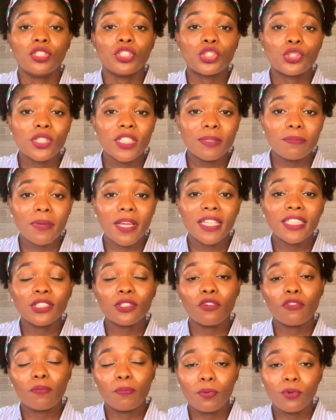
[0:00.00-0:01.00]
Treatment
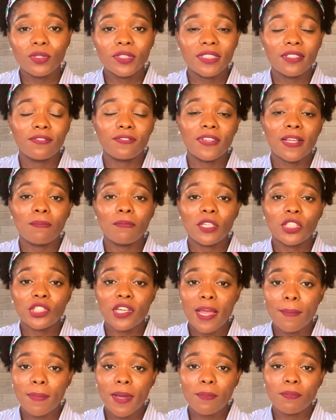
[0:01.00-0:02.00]
of post-inflammatory
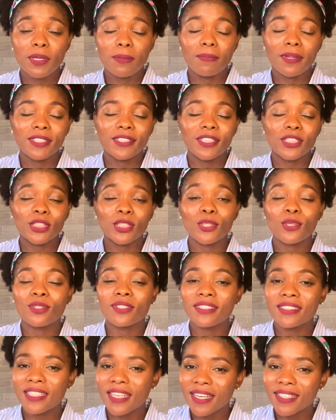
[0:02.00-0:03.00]
hyperpigmentation on
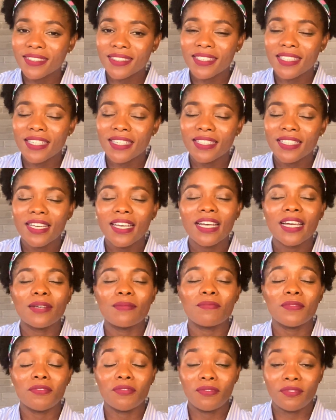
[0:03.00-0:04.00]
dark skin can
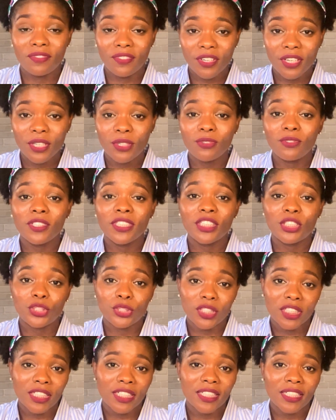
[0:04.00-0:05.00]
be very
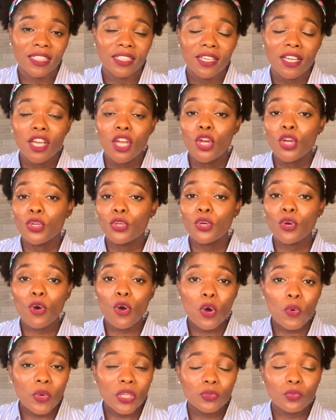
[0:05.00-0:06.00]
tricky. You
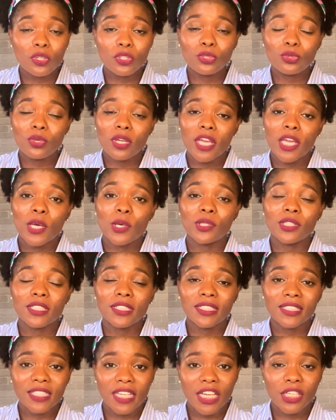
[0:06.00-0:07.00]
always want to err on the
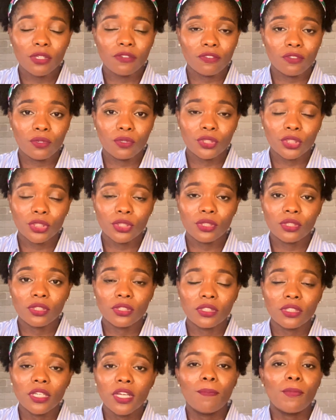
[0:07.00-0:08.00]
side of caution
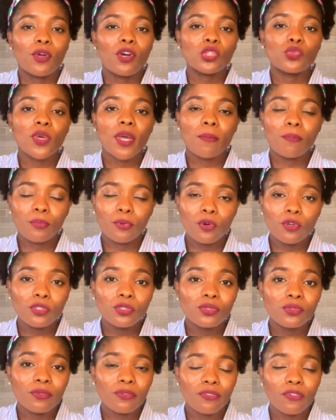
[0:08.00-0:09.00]
because we are prone
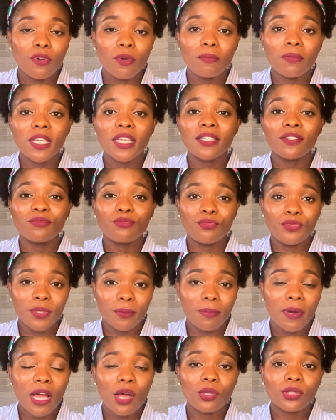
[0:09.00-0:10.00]
to forming
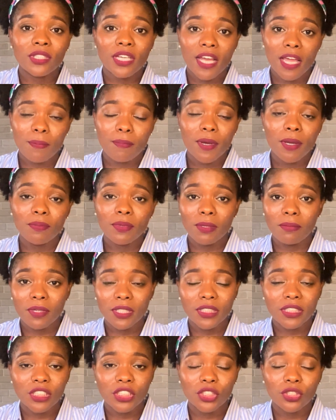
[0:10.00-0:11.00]
rebound
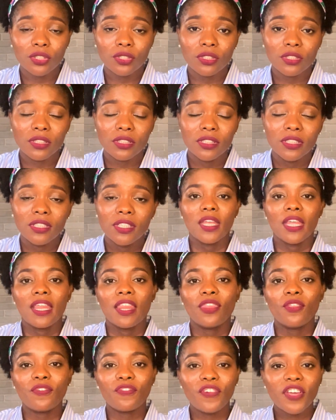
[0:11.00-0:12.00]
hyperpigmentation.
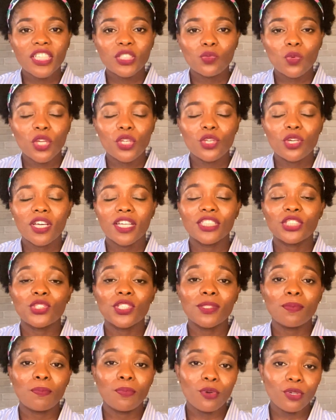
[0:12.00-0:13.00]
The first way you can
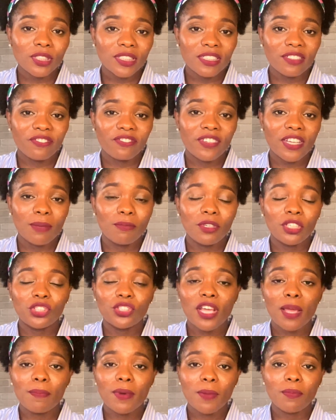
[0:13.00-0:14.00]
treat post-inflammatory
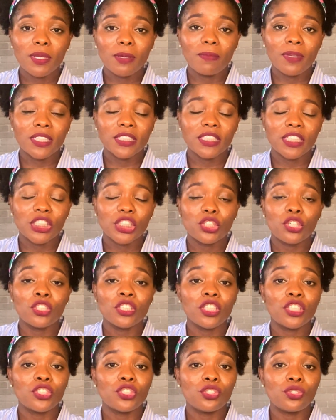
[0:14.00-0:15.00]
hyperpigmentation
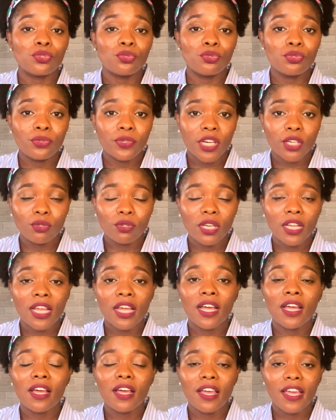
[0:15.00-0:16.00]
is through
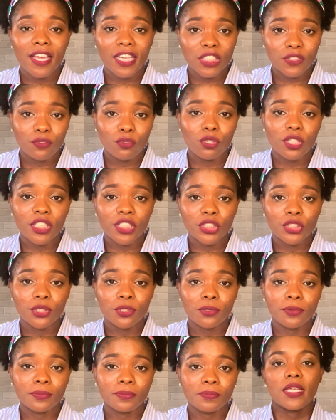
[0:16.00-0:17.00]
regular
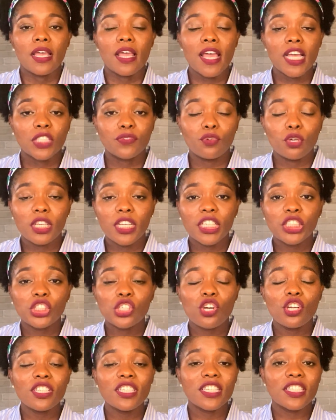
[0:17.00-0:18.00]
exfoliation.
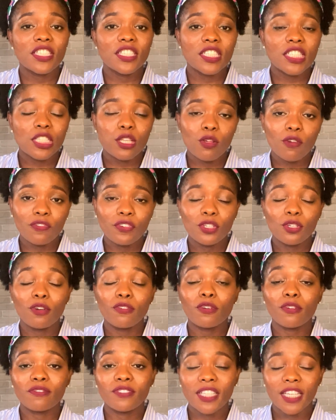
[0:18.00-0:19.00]
Exfoliation is the sloughing off
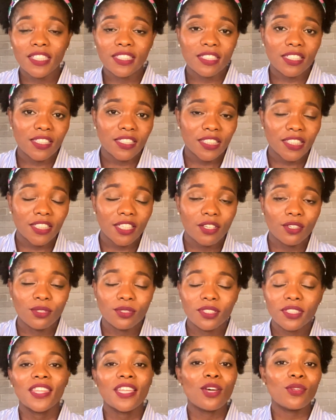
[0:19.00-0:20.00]
of dead skin
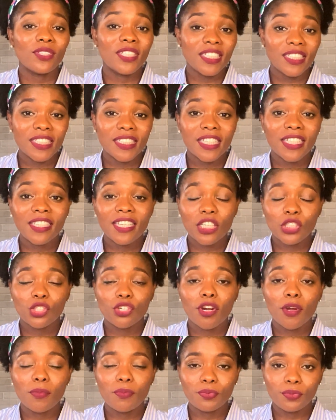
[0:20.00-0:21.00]
cells. Now, this is a
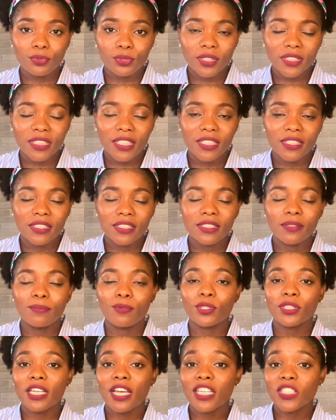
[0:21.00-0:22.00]
natural process,
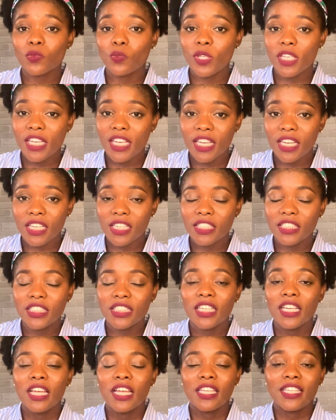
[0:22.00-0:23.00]
but as we age,
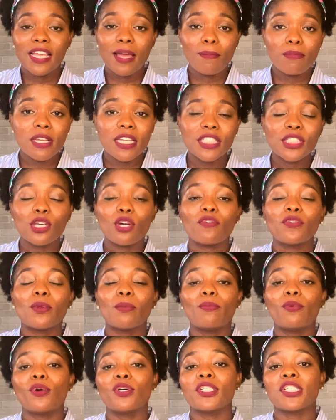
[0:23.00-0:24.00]
the ability of the
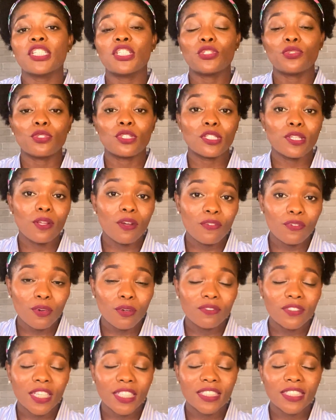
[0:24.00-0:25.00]
body to slough off
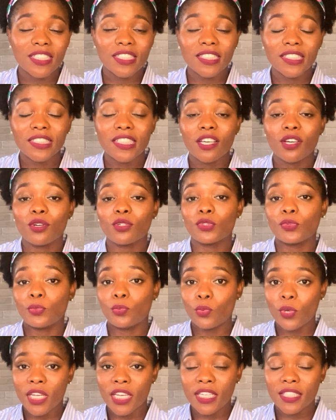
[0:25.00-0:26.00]
dead skin cells
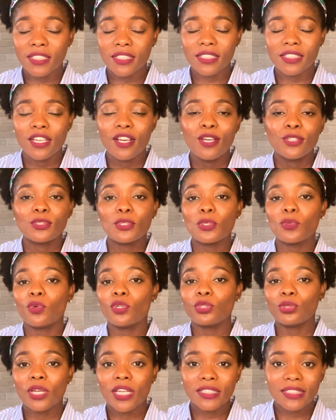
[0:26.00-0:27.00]
wanes. So you want
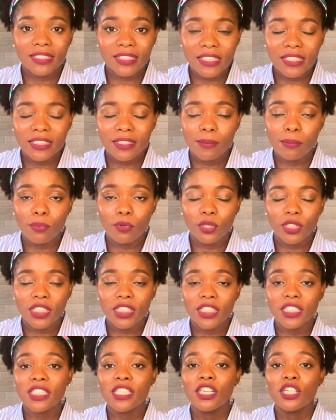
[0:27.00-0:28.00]
to assist the
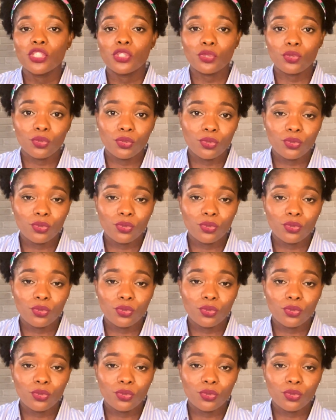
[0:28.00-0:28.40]
body to do